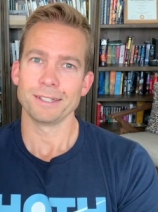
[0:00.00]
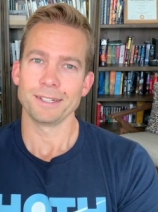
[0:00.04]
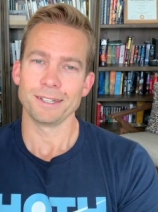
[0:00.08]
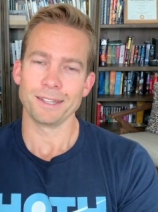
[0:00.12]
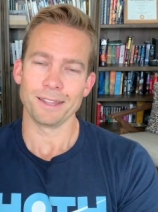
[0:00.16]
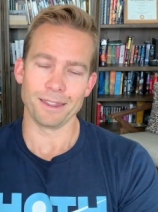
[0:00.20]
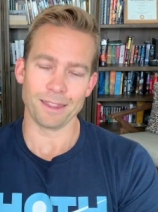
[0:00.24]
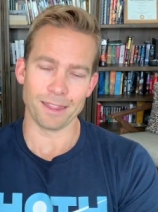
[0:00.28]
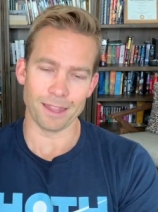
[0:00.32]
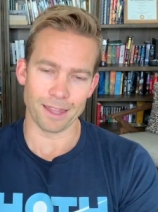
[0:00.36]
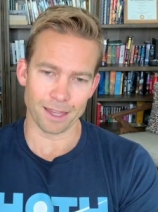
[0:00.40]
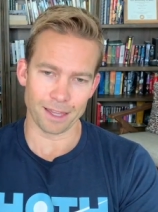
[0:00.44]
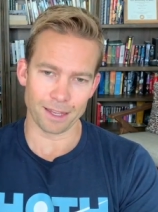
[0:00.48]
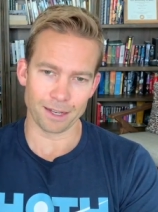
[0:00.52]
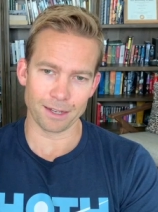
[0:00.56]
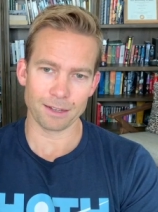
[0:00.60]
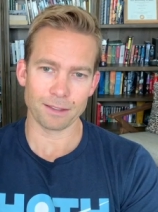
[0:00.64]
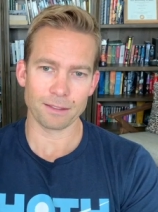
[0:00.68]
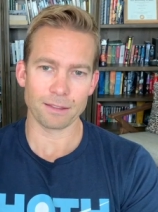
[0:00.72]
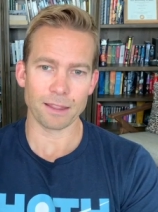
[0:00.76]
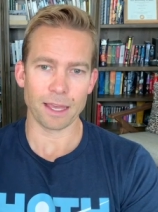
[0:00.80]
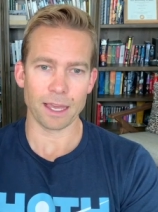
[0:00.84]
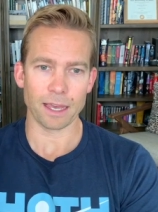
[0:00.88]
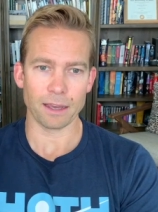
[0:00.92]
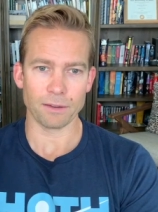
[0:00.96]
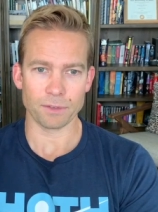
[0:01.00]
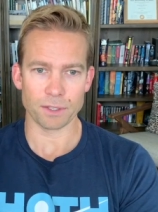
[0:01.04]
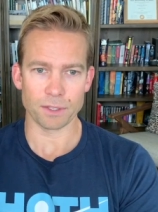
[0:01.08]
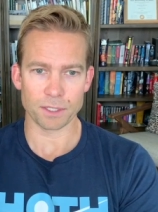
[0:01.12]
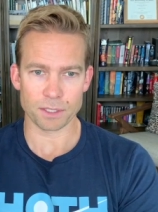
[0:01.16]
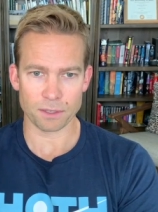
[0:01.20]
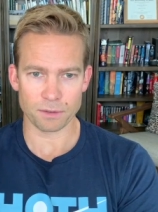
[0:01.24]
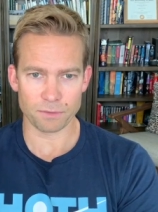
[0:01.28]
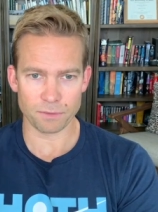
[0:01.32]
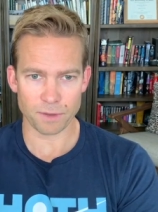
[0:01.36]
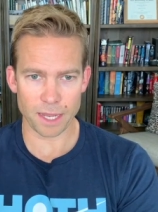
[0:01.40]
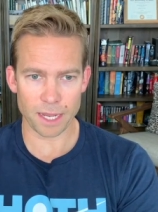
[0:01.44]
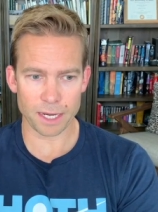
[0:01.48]
then they have
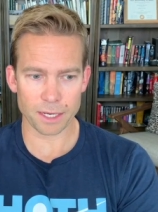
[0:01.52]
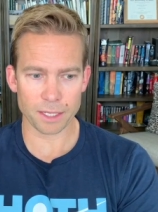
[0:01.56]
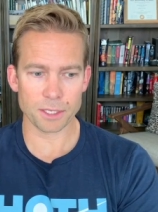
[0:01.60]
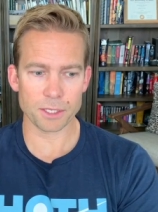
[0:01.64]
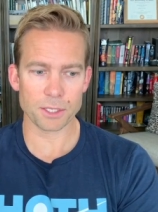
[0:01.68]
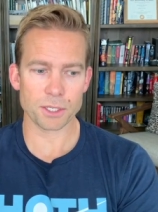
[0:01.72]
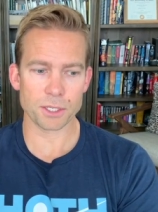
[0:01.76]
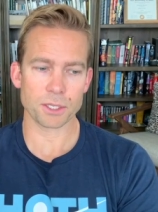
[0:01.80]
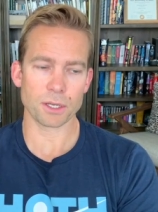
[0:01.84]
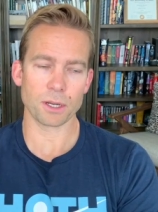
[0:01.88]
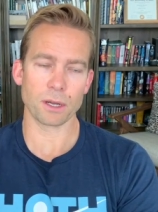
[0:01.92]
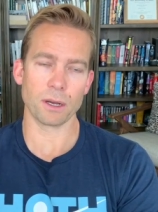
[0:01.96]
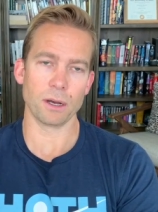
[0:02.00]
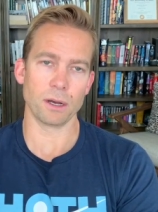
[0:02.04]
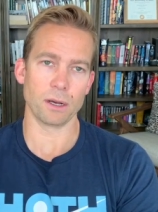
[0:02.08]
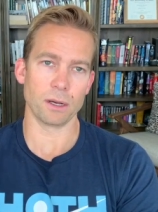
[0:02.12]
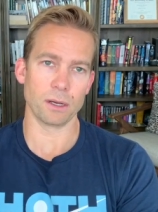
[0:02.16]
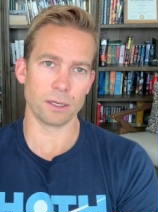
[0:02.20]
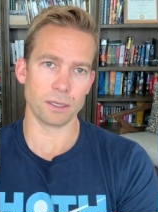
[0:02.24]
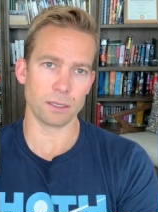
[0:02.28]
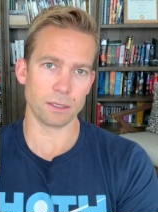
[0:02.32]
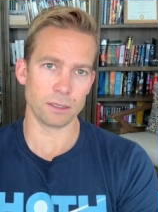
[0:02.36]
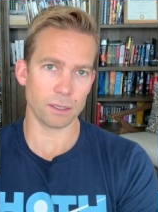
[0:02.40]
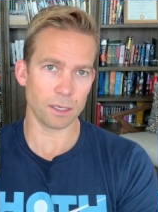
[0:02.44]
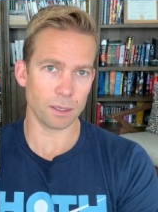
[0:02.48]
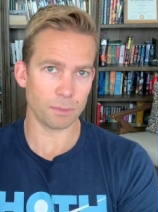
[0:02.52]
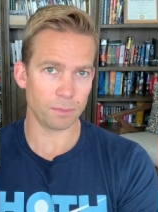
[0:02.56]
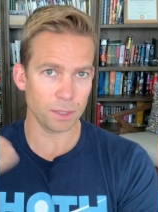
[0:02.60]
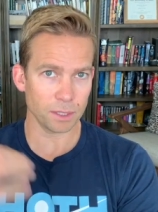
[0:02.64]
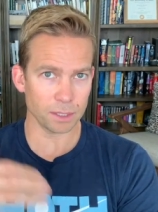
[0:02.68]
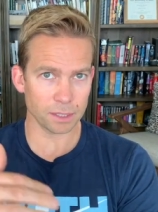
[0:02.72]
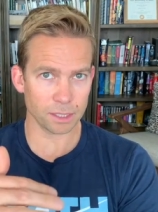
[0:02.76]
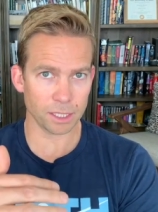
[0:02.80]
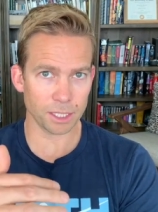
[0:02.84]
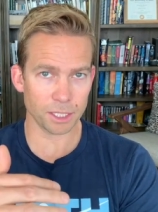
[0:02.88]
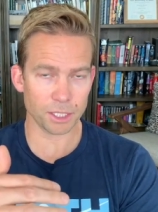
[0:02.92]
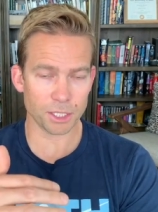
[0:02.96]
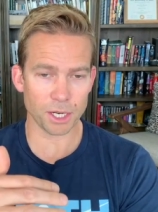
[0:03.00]
disadvantage on
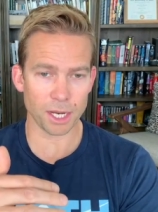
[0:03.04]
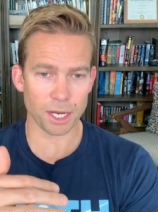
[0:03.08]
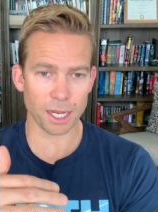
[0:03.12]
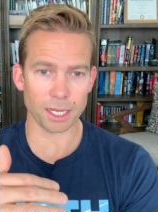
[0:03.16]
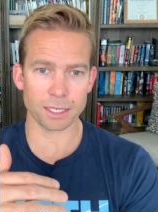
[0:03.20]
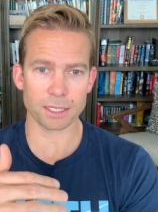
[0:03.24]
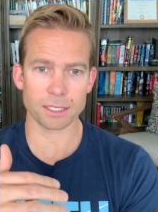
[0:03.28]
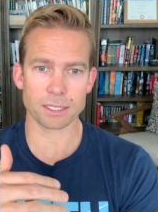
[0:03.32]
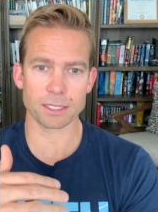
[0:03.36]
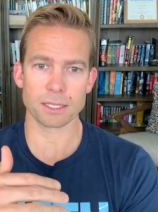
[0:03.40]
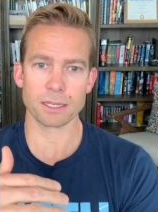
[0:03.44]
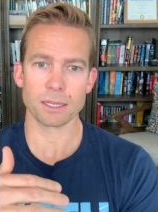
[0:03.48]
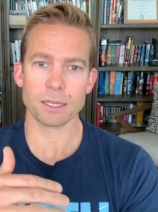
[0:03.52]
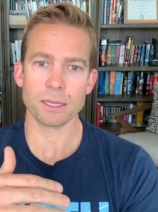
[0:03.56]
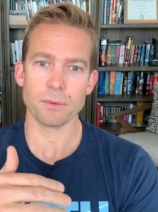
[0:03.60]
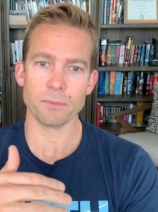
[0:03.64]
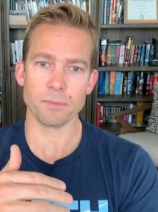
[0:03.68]
ability checks,